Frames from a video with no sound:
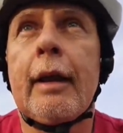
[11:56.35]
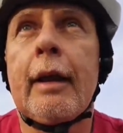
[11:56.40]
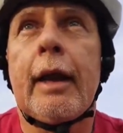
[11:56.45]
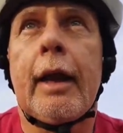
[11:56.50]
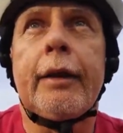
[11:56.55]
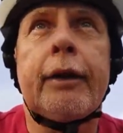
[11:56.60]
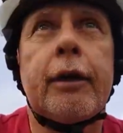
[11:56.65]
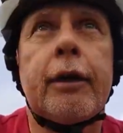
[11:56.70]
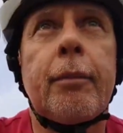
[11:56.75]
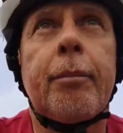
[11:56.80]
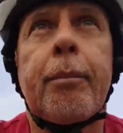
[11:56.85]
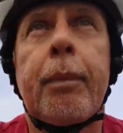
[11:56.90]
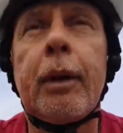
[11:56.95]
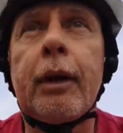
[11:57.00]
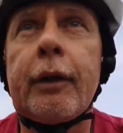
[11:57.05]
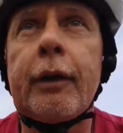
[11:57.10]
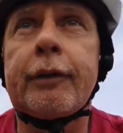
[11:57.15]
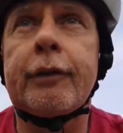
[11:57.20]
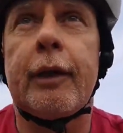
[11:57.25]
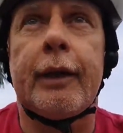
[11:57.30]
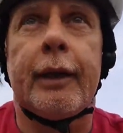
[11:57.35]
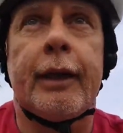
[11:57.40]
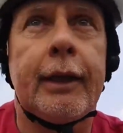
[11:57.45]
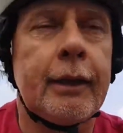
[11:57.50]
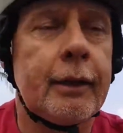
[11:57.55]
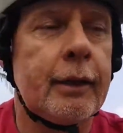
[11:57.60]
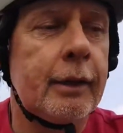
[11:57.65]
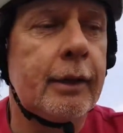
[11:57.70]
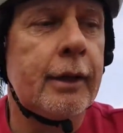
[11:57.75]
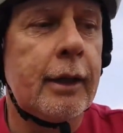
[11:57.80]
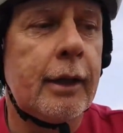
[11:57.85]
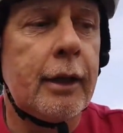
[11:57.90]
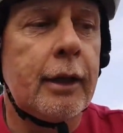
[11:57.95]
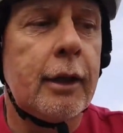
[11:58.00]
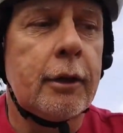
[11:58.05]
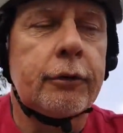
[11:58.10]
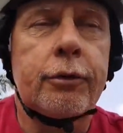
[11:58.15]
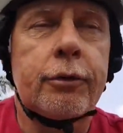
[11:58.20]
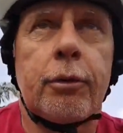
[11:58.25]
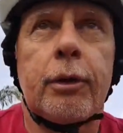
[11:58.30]
an inability
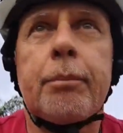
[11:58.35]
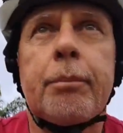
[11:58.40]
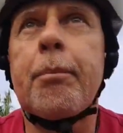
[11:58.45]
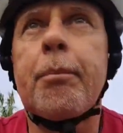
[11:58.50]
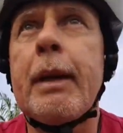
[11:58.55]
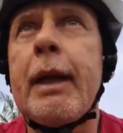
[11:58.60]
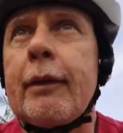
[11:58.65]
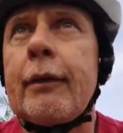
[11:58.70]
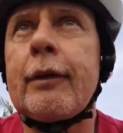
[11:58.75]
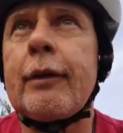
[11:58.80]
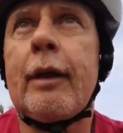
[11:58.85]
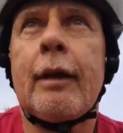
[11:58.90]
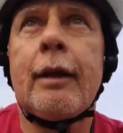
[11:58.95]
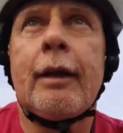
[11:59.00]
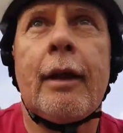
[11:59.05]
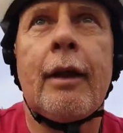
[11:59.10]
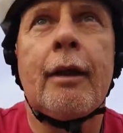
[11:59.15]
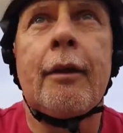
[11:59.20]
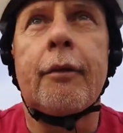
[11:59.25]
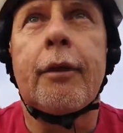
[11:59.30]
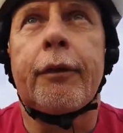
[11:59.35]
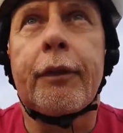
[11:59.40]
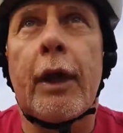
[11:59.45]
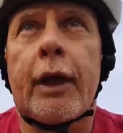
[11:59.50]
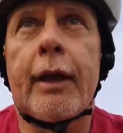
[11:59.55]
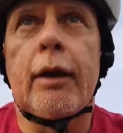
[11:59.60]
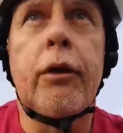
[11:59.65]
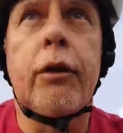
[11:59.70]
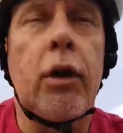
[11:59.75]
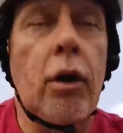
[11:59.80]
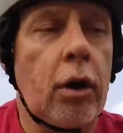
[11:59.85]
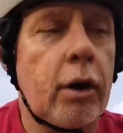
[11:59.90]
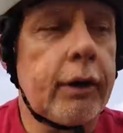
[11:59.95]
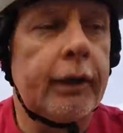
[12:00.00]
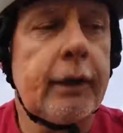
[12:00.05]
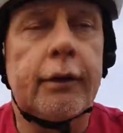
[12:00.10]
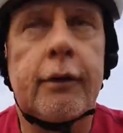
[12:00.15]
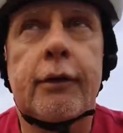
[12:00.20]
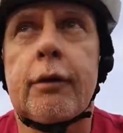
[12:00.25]
to admit that they are not in